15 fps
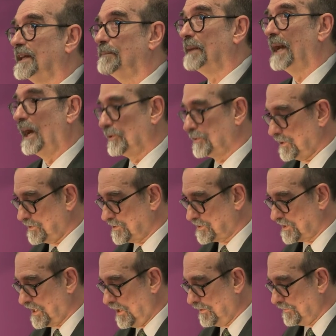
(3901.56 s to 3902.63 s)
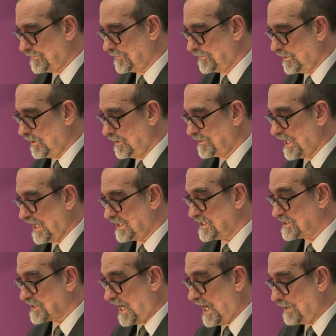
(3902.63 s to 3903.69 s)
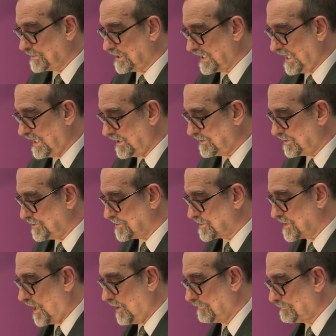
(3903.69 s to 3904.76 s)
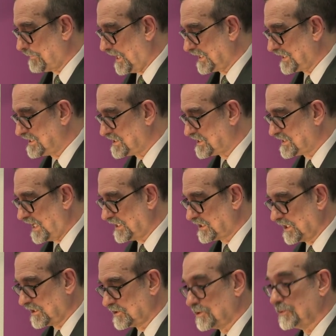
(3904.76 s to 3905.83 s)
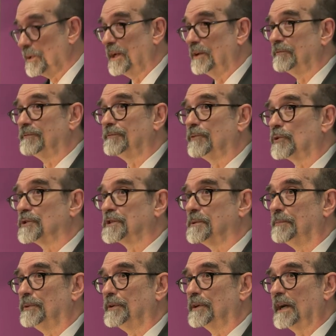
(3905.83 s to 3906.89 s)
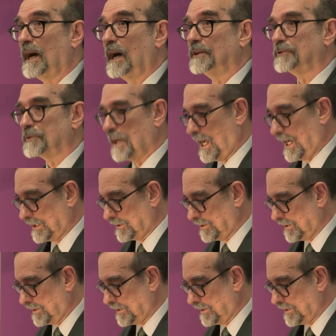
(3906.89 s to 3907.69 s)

bound yourself, that is, obligated yourself by consenting to an enforceable contract.